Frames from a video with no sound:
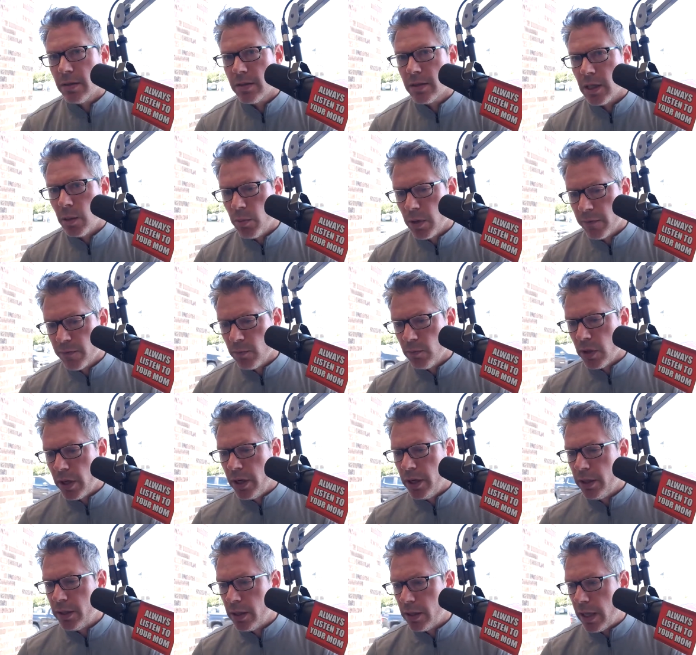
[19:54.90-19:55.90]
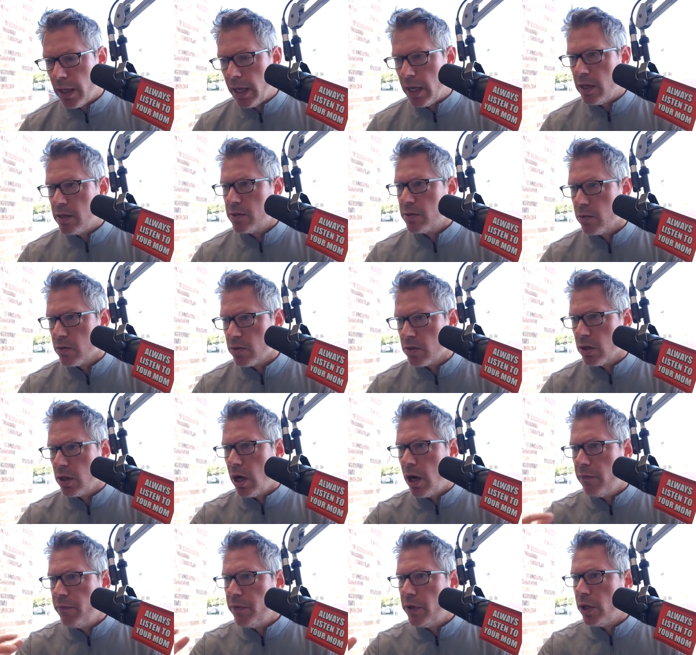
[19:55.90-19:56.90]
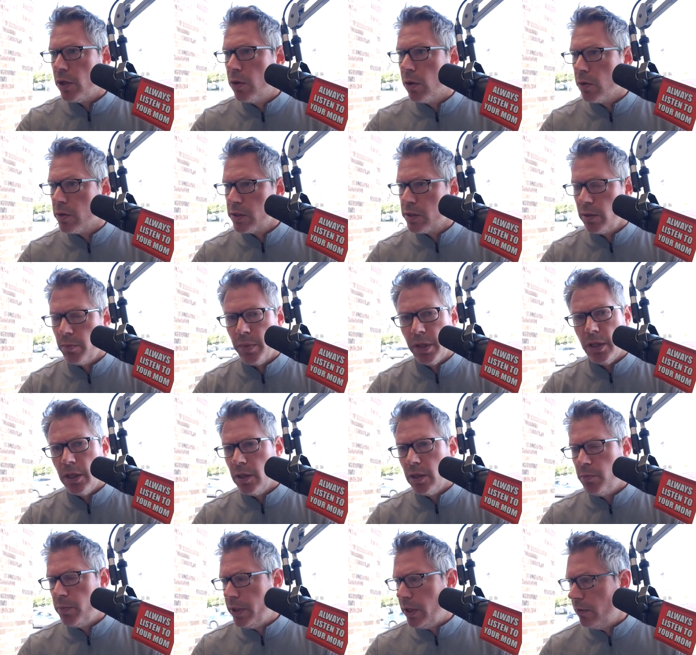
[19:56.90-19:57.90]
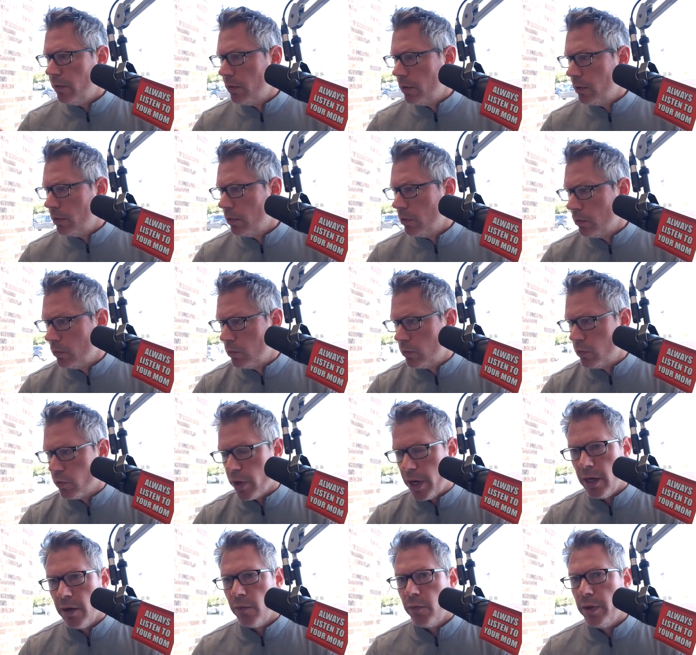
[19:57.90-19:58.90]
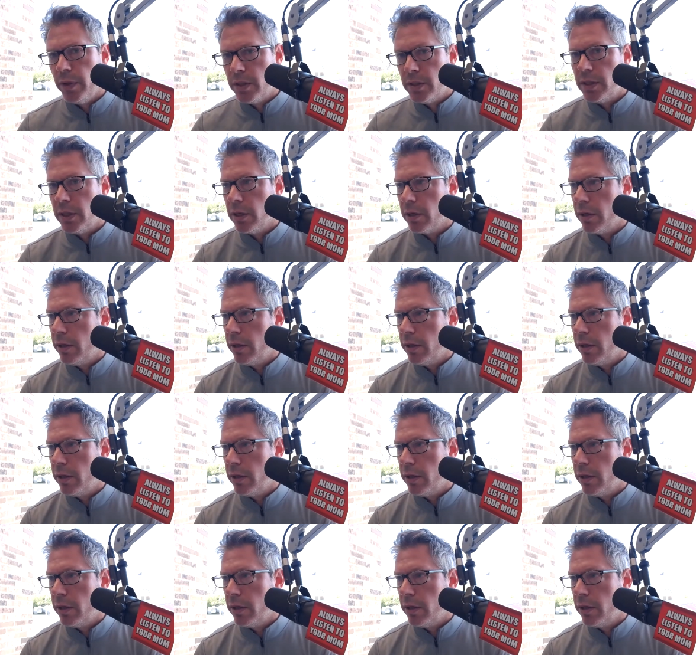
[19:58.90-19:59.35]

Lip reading: someone from Ludington that has those lofty goals, it'd be great if we'd see her.